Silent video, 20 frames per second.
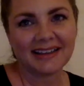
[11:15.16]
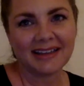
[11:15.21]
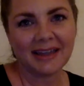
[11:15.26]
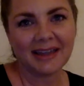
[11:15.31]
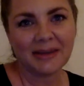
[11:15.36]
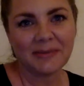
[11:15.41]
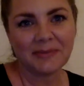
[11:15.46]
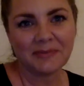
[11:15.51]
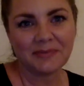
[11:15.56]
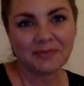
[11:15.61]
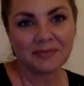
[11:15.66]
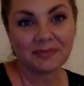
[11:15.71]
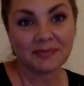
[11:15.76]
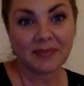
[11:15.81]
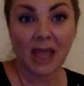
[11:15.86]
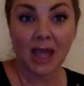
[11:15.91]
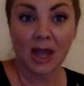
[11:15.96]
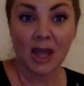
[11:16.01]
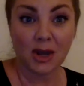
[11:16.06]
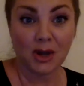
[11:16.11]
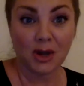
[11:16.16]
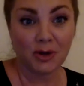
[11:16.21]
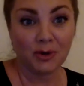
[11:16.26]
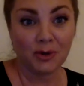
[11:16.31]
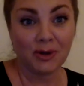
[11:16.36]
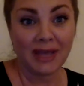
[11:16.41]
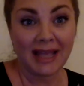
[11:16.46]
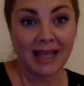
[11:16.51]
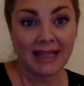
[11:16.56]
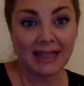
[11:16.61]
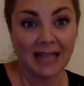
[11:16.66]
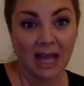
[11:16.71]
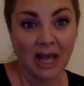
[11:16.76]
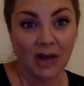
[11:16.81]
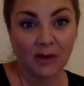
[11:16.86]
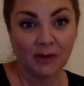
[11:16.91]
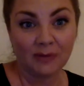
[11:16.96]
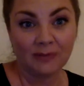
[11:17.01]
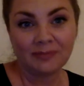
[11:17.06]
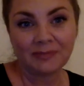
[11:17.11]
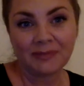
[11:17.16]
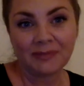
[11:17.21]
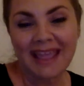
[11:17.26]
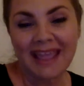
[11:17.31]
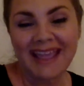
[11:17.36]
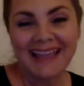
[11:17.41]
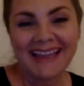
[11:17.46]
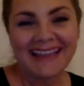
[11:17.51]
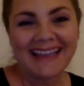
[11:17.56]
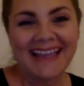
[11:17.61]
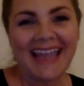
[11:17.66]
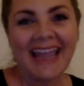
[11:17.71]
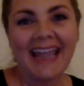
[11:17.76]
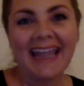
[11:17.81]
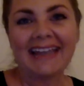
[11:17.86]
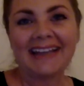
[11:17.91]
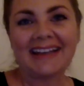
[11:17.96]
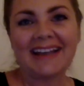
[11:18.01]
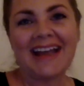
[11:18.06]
Oh, okay. Hello. Hey.